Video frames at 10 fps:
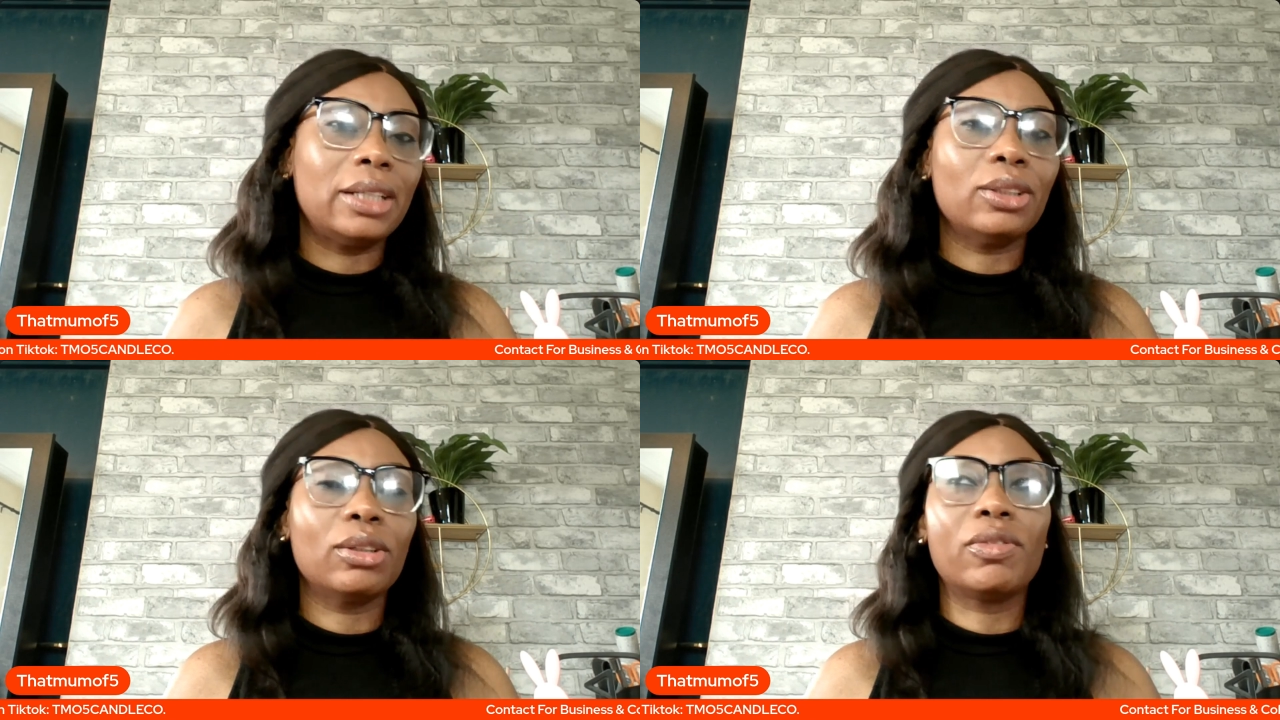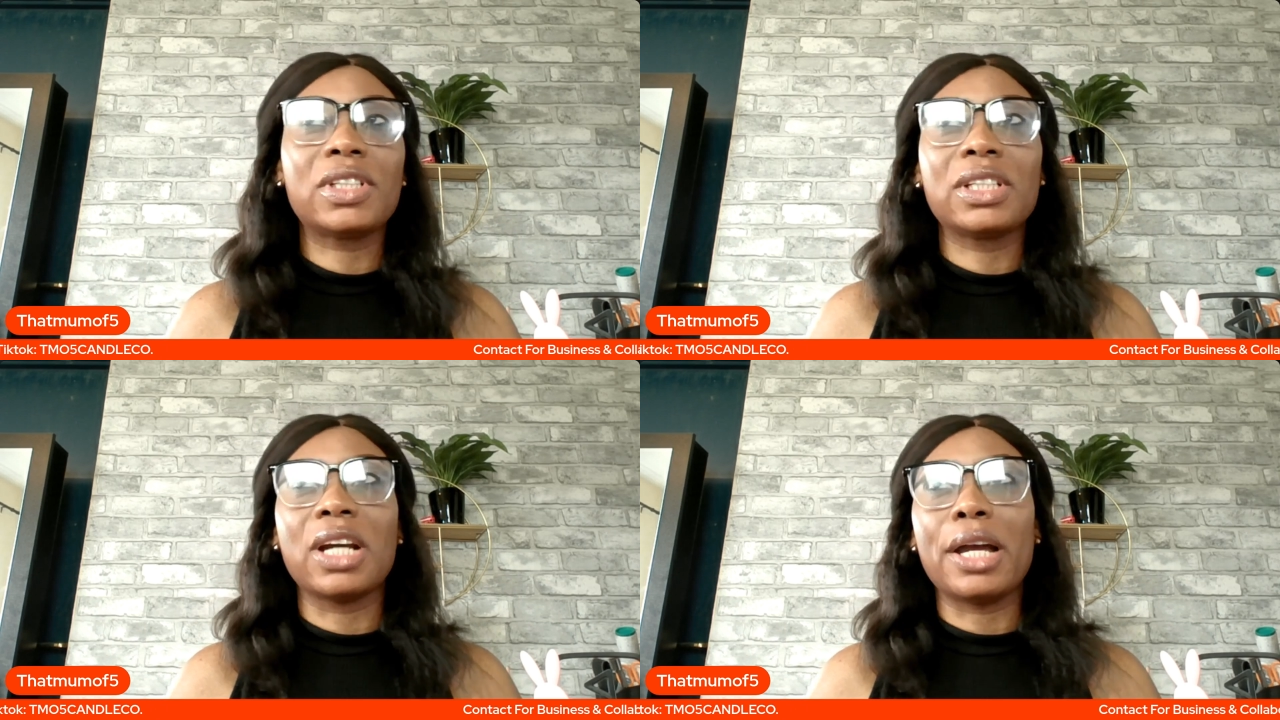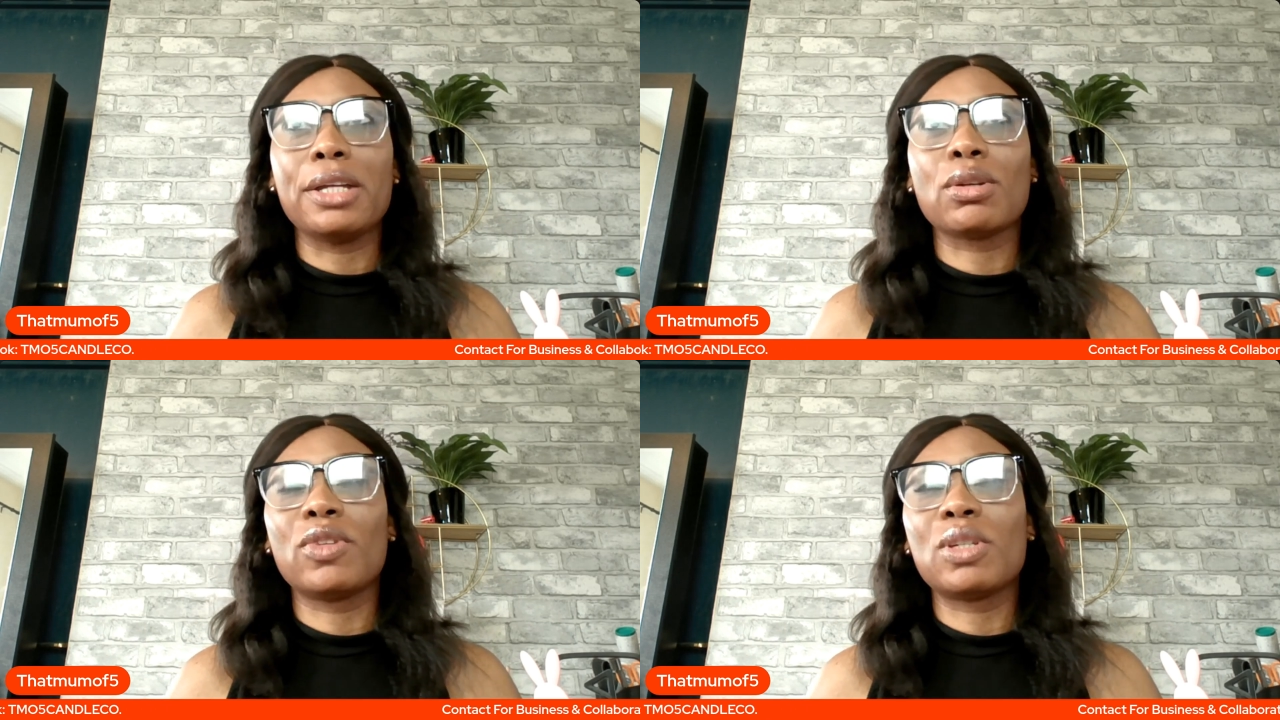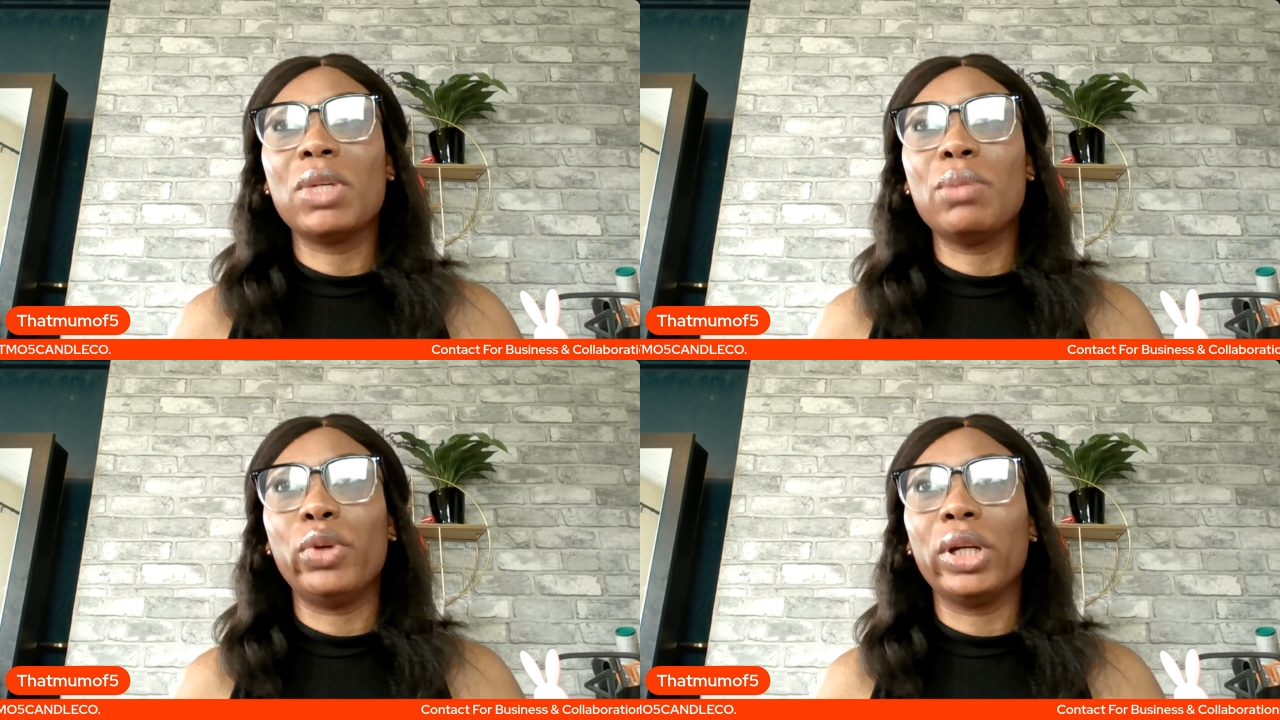And obviously, guys, obviously,
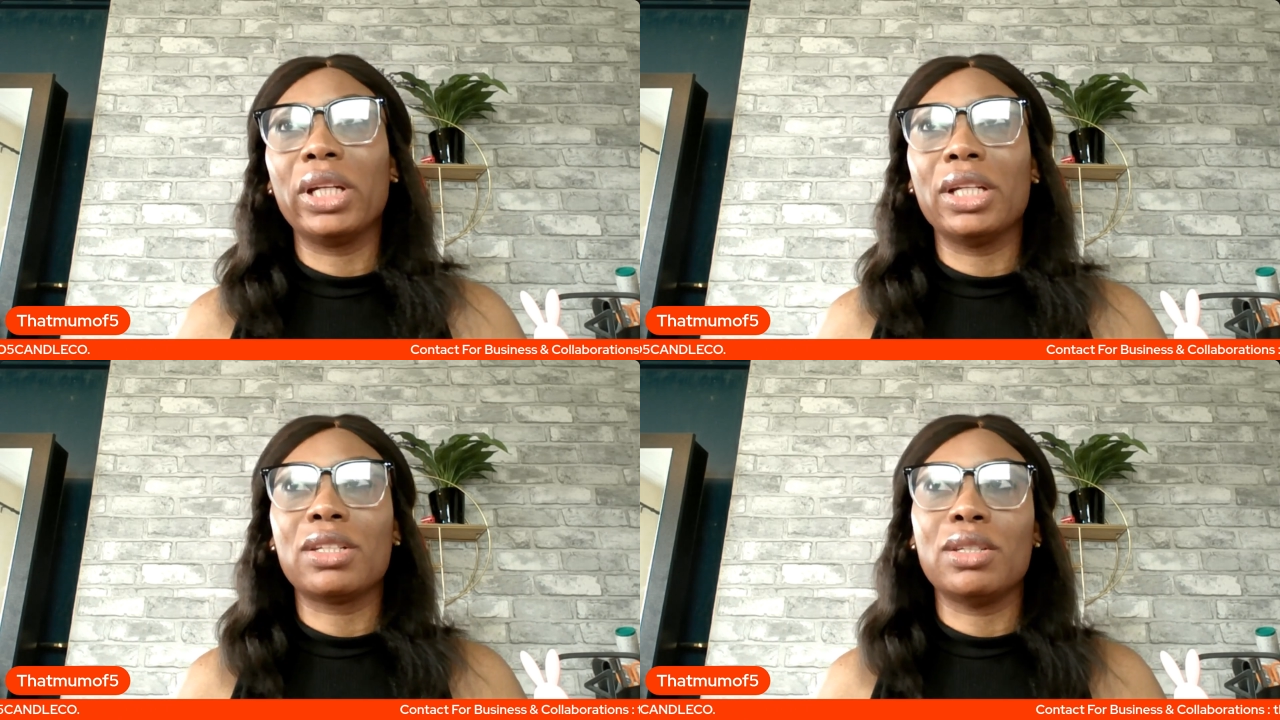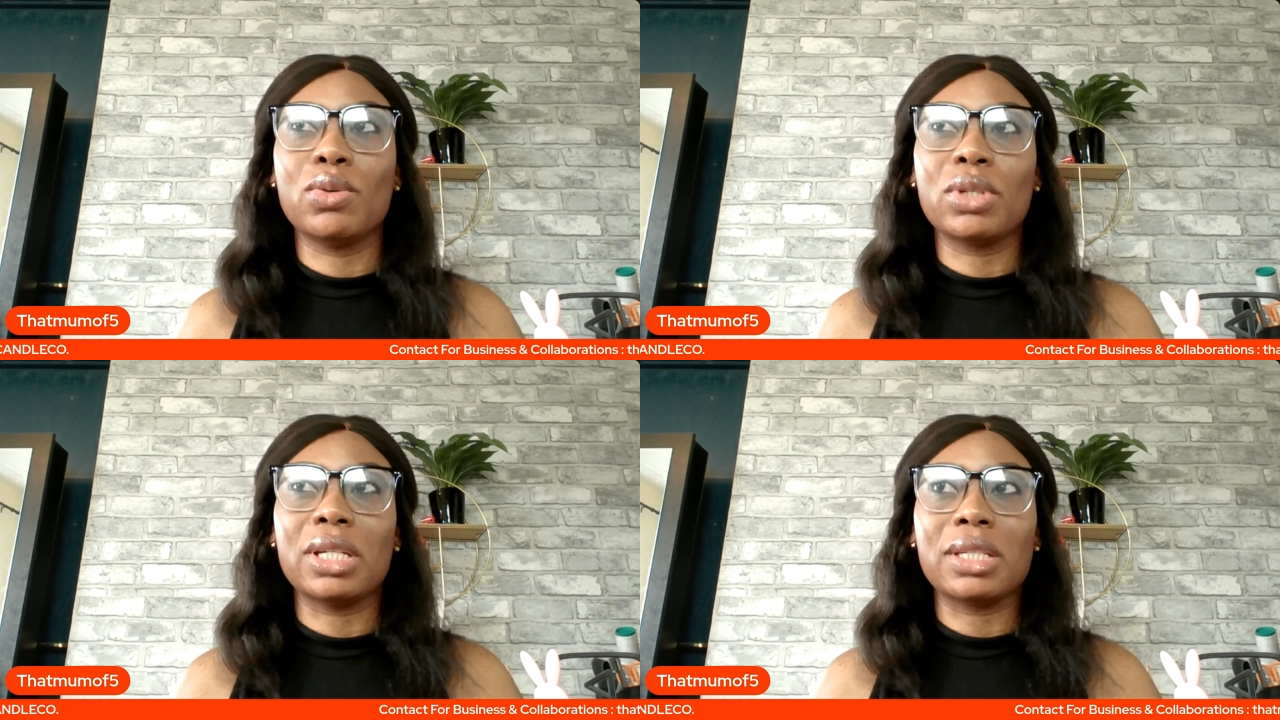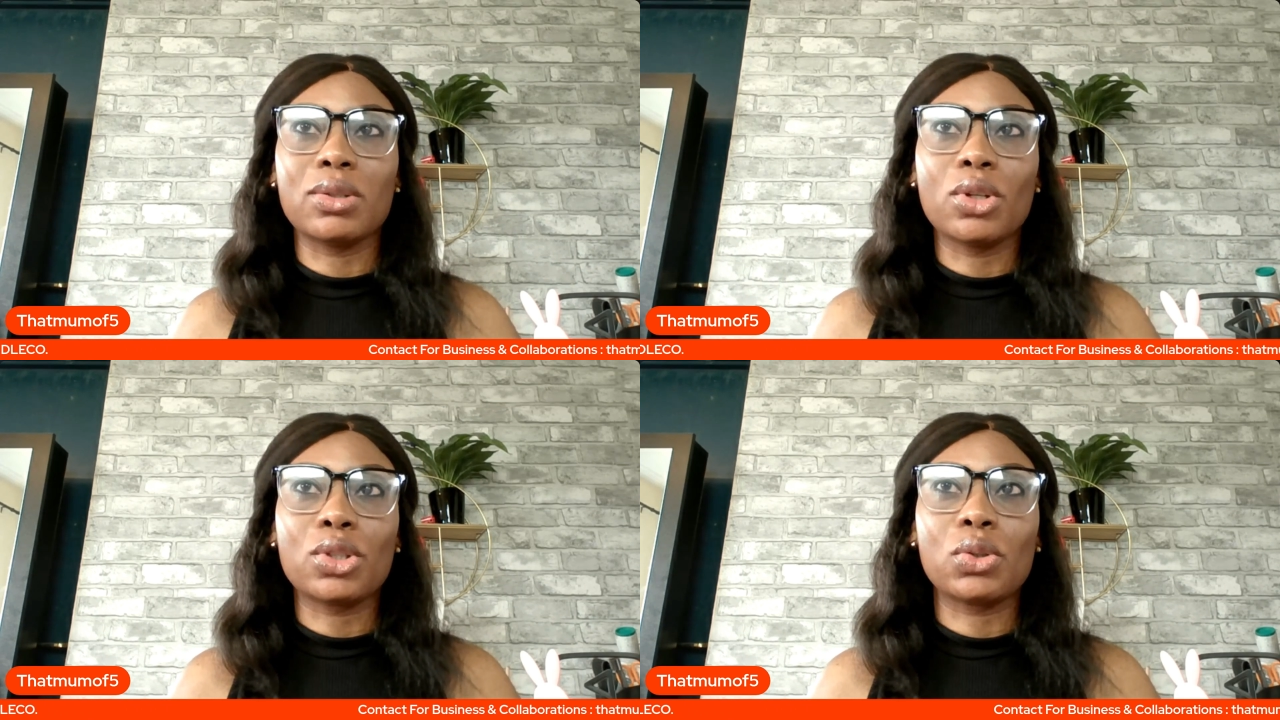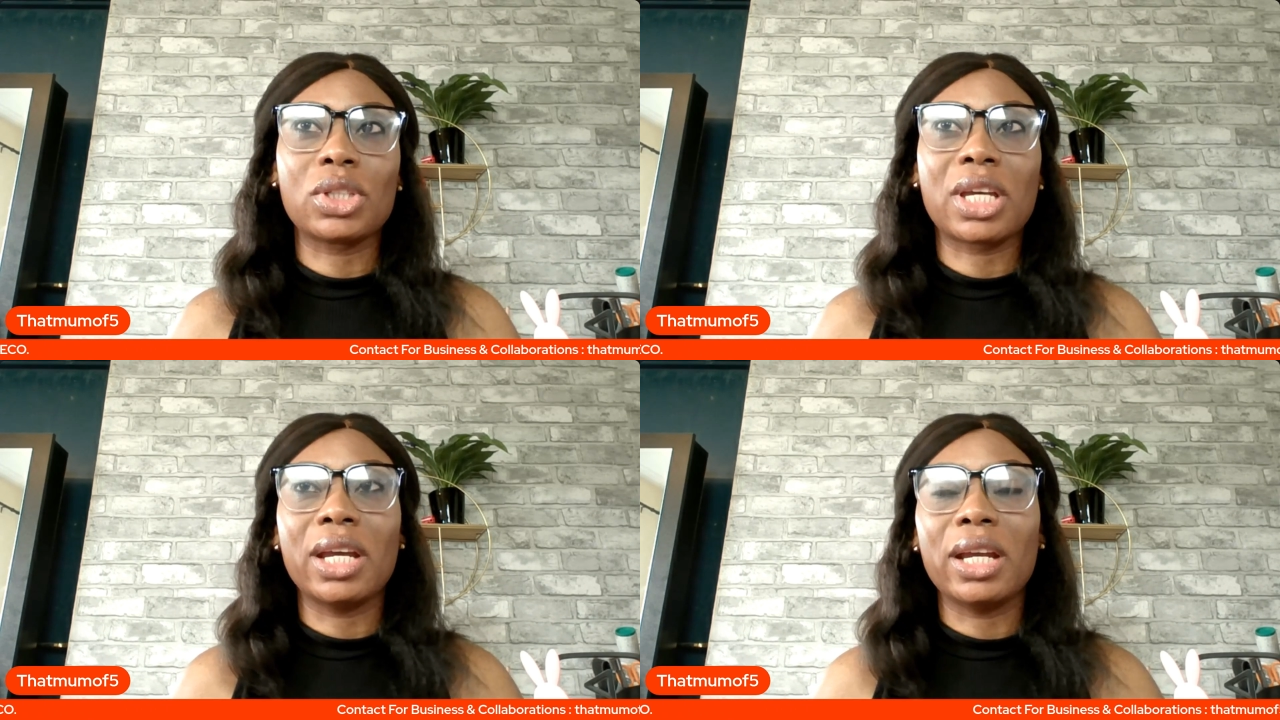me bringing this news is not to
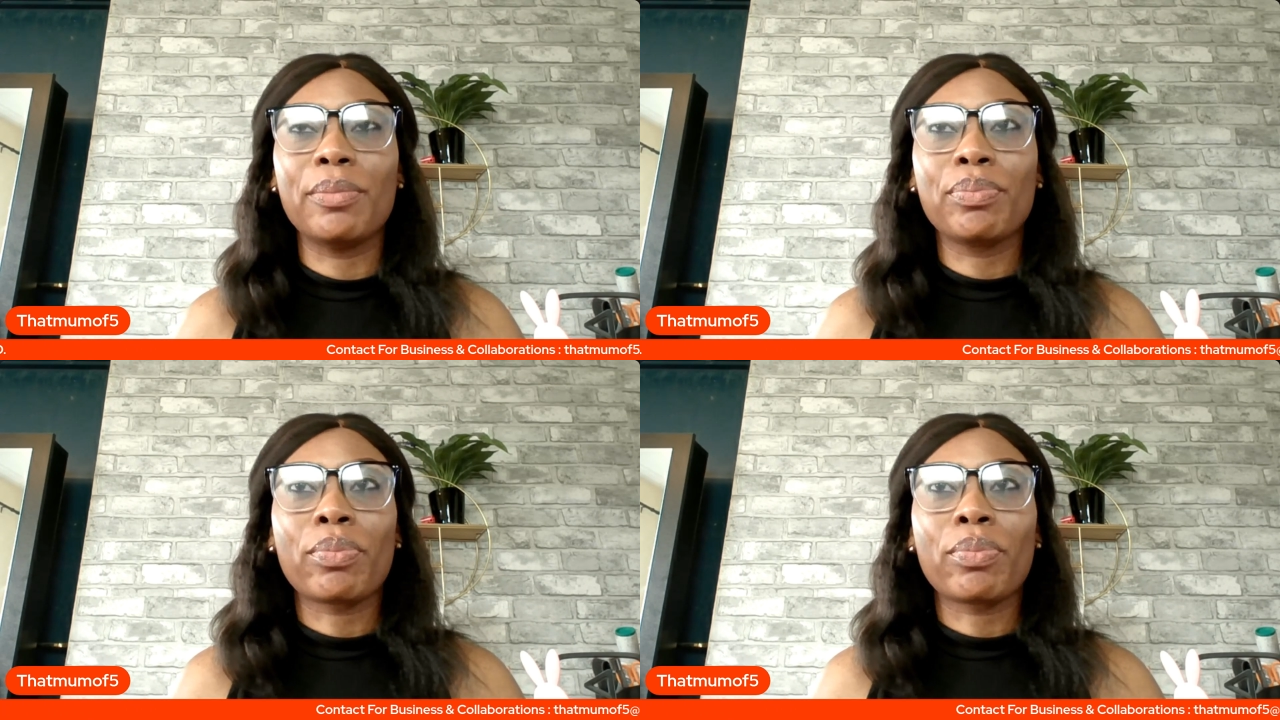scare